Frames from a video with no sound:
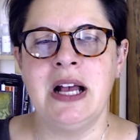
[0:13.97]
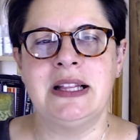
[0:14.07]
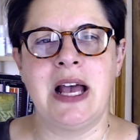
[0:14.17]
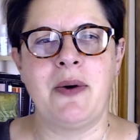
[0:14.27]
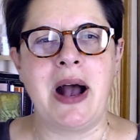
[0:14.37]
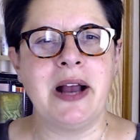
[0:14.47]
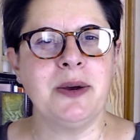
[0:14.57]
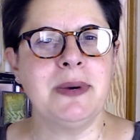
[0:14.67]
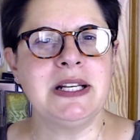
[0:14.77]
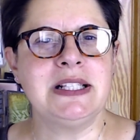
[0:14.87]
Now, I
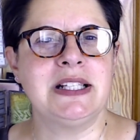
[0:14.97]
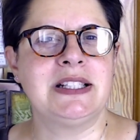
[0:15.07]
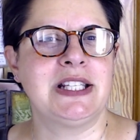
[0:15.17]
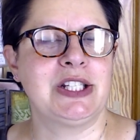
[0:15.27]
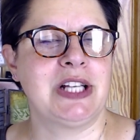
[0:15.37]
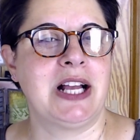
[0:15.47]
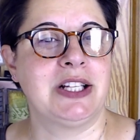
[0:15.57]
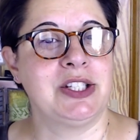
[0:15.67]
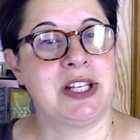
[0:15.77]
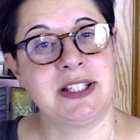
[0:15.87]
already did this
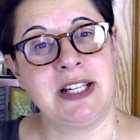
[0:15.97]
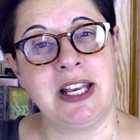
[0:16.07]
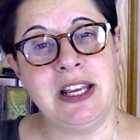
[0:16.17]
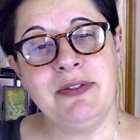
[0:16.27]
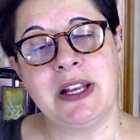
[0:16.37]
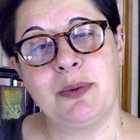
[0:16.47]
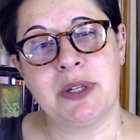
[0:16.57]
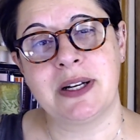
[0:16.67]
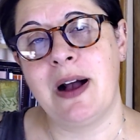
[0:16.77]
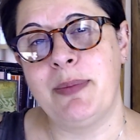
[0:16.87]
challenge yesterday evening
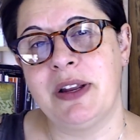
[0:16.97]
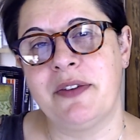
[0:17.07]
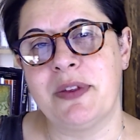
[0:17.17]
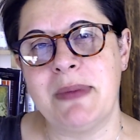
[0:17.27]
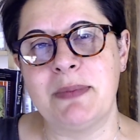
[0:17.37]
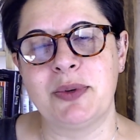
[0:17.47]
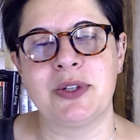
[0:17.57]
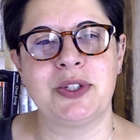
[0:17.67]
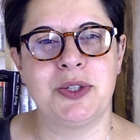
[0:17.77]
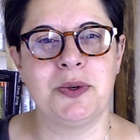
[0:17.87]
with a couple of the
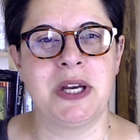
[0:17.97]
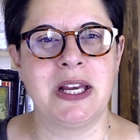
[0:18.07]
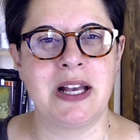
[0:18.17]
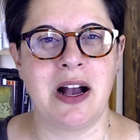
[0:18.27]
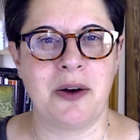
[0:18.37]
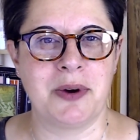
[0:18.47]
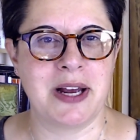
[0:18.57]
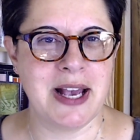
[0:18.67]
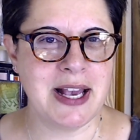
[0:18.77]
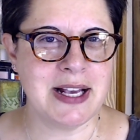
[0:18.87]
members during our
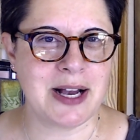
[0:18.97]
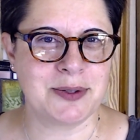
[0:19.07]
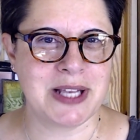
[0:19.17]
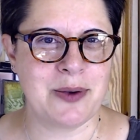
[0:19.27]
hangout.